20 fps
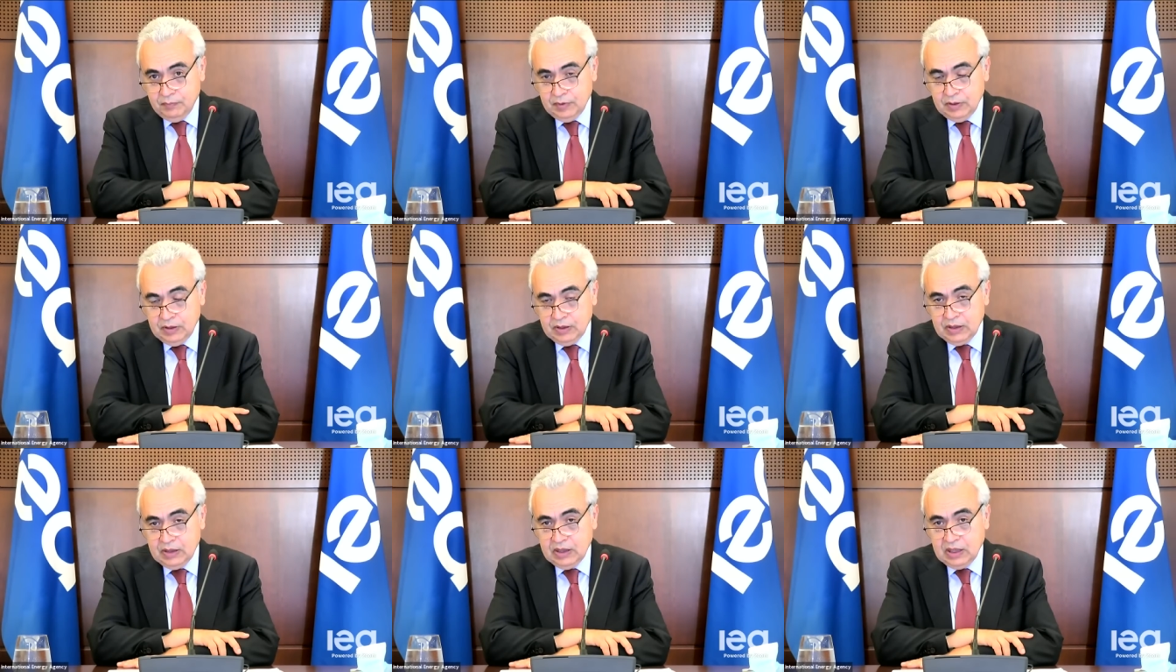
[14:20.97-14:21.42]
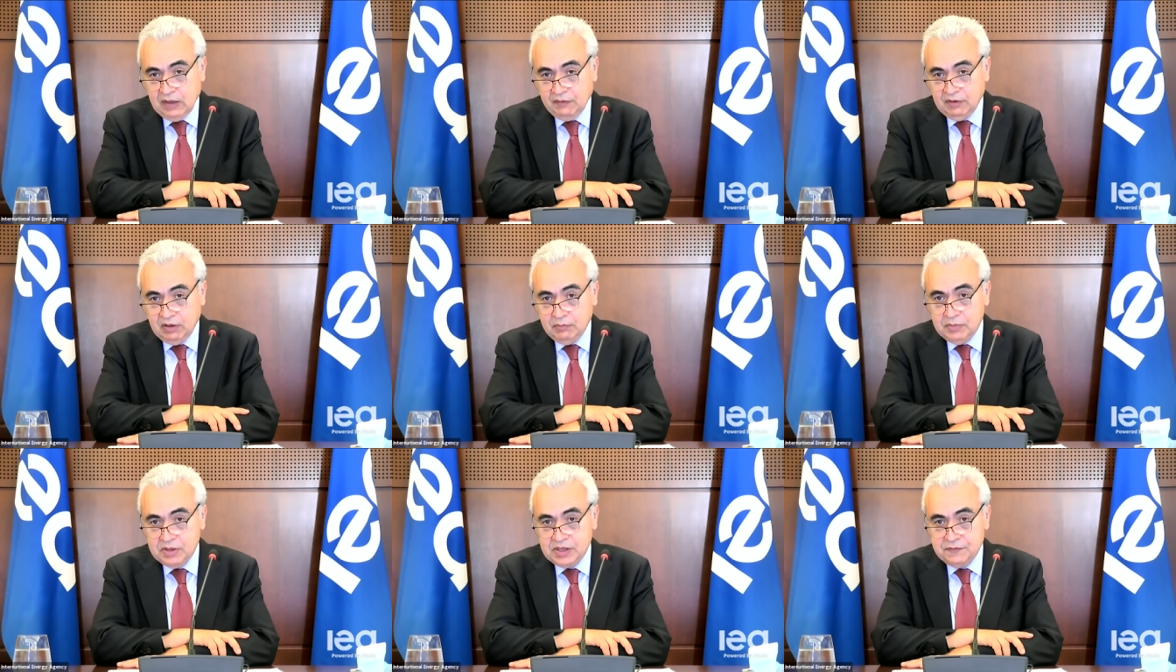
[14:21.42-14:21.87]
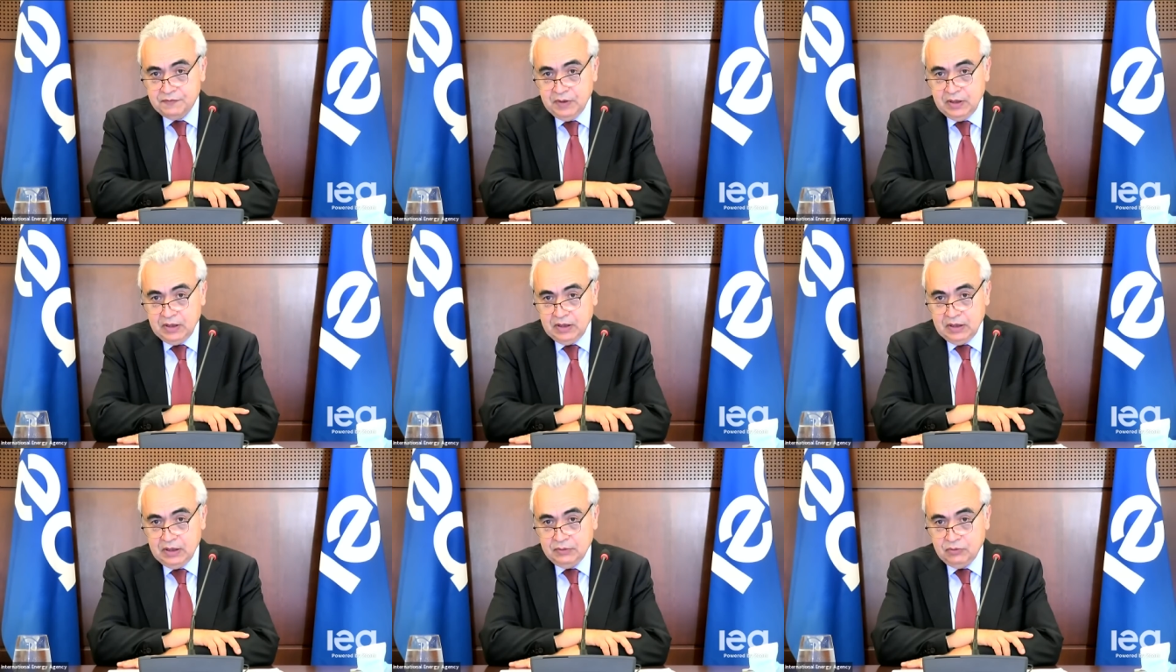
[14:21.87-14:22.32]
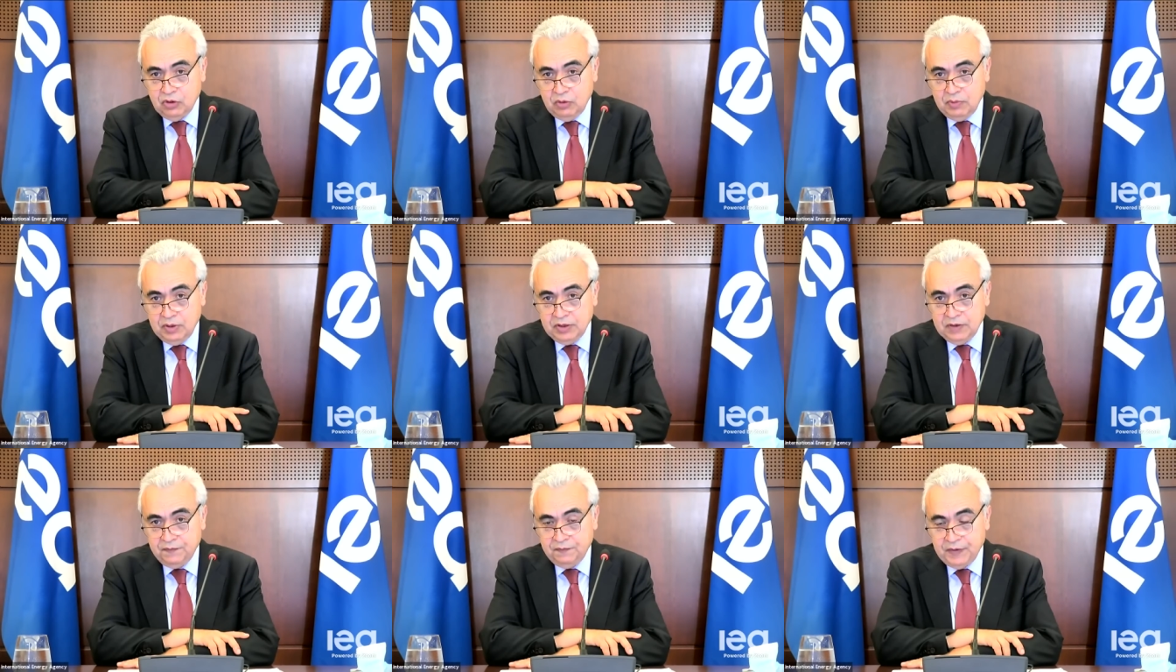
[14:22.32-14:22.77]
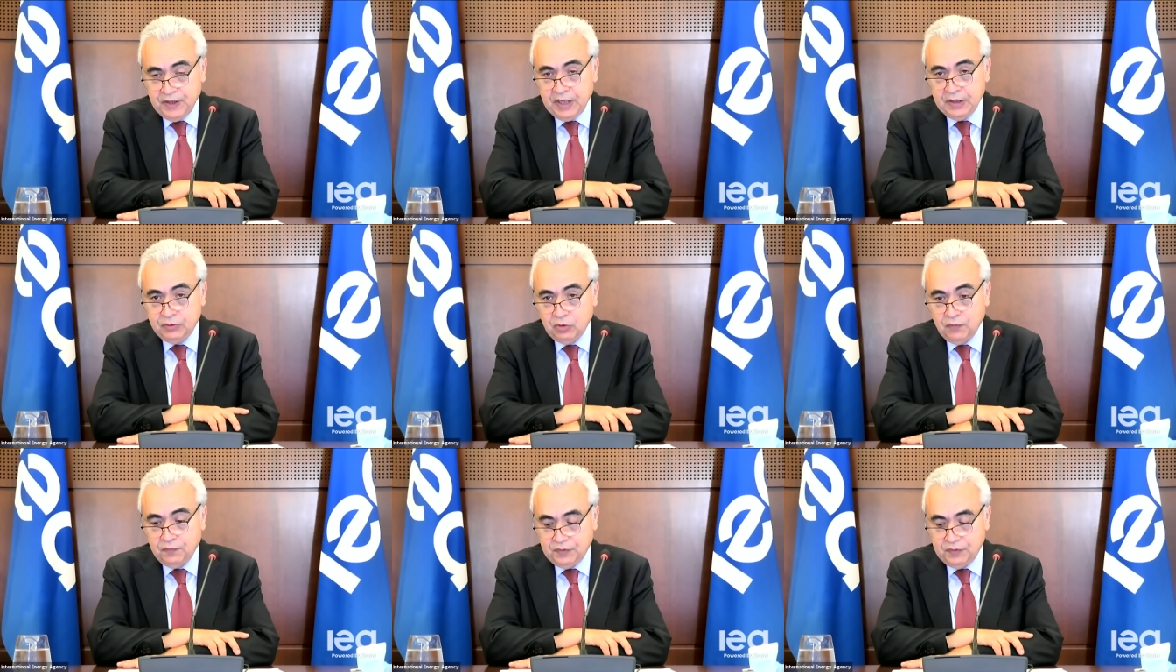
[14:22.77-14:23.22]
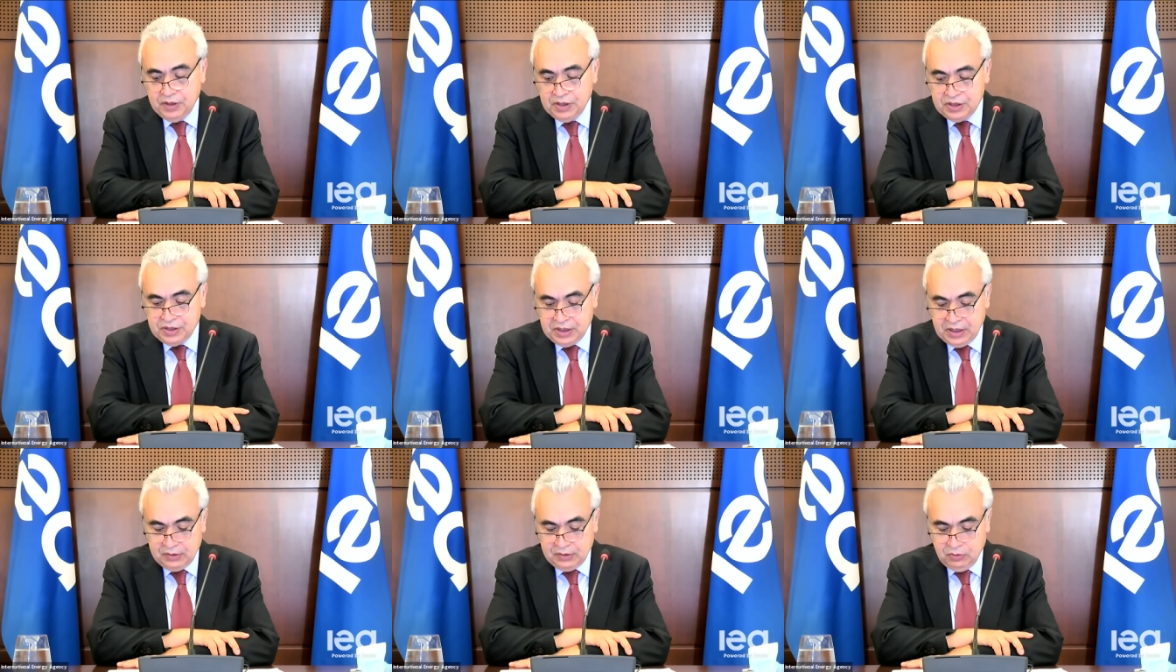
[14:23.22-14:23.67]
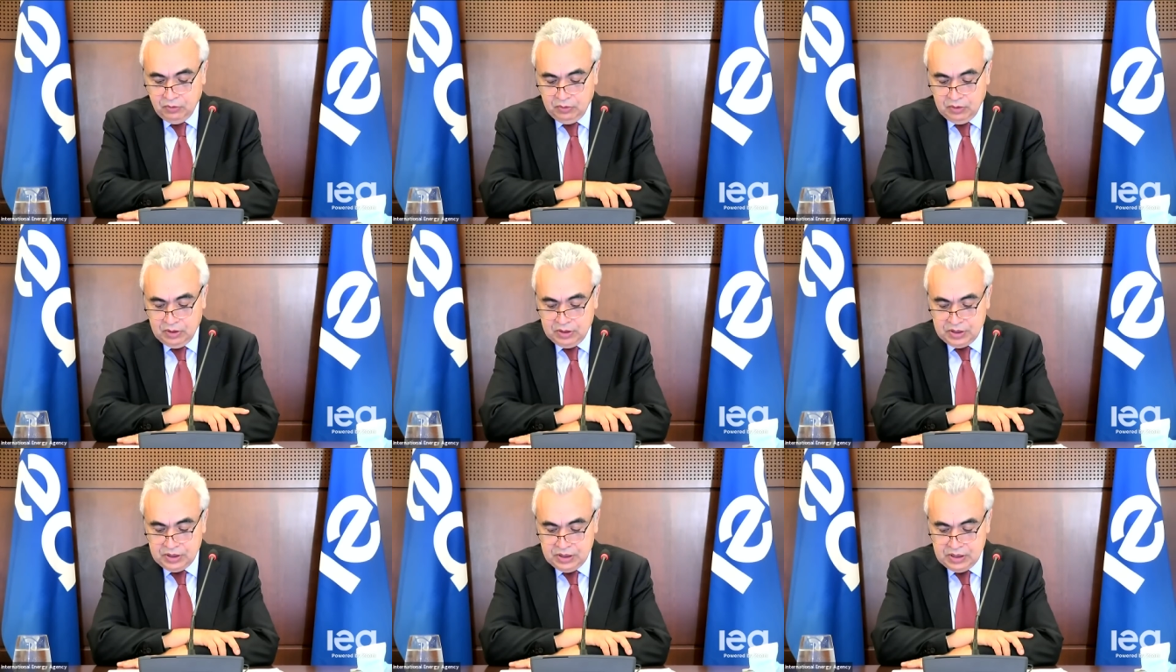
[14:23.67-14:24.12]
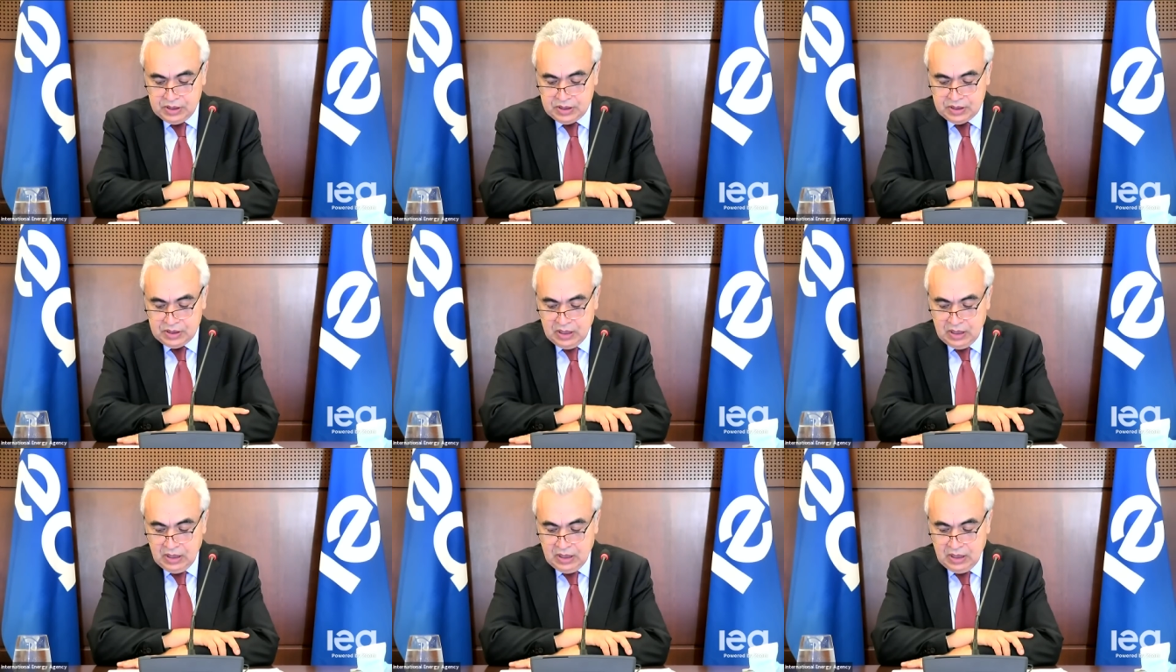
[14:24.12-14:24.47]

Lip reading: Governments will determine the fate of these technologies,